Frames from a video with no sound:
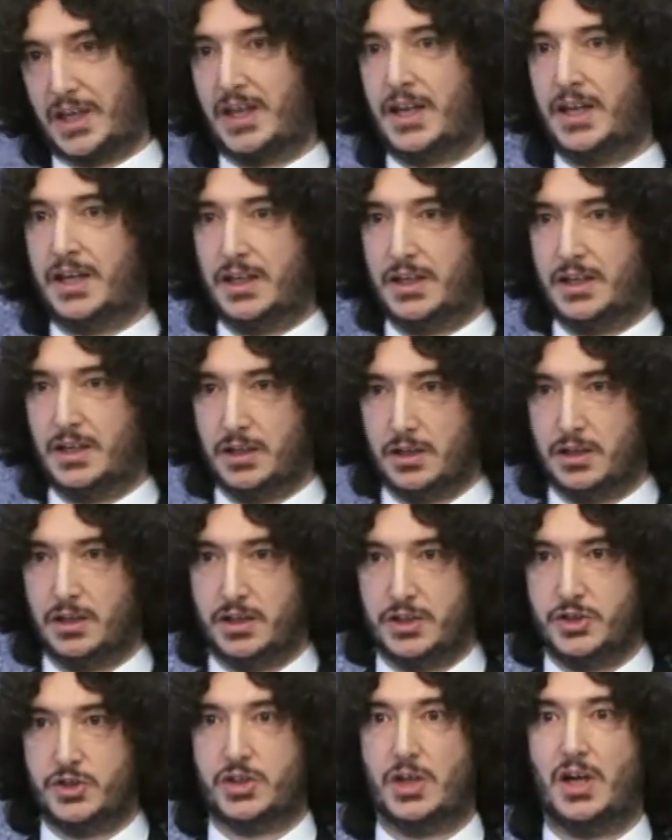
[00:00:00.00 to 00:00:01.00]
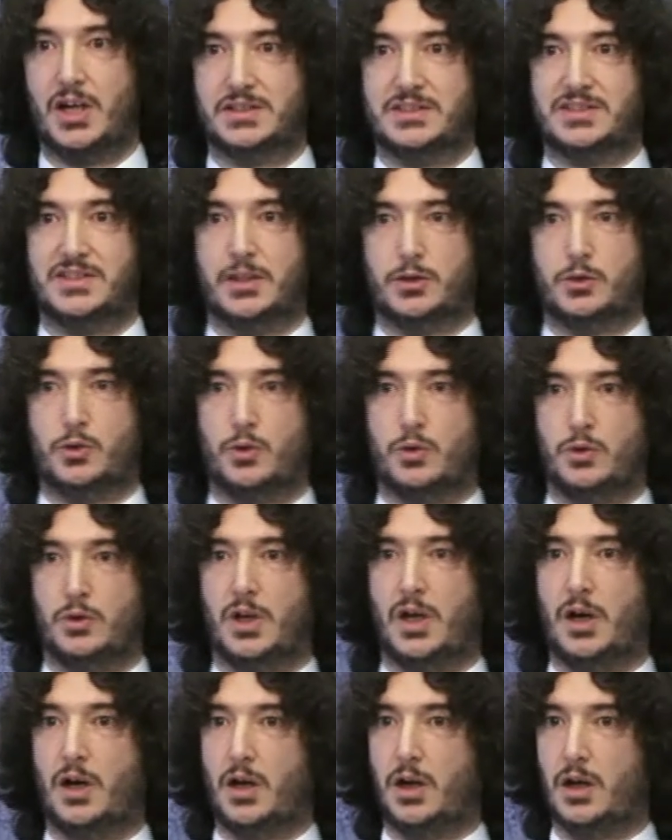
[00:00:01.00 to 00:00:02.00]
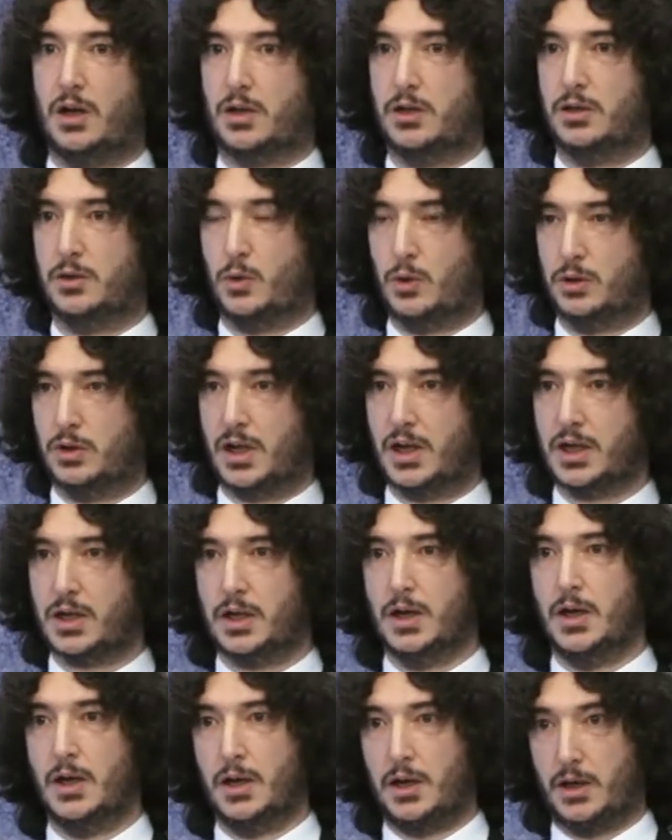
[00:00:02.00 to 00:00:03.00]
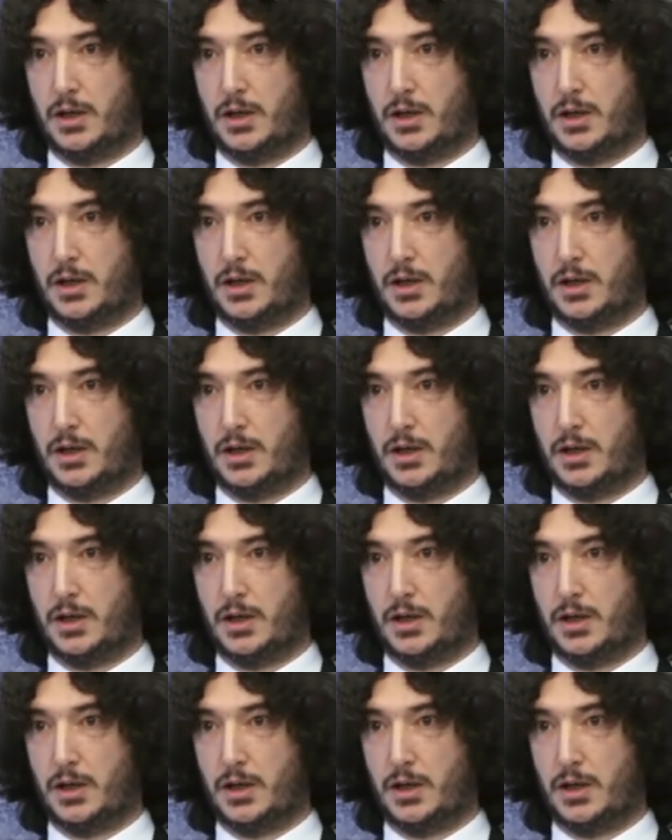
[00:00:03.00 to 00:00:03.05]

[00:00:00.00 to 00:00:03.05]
Gene inşaat sektörüyle alakalı olarak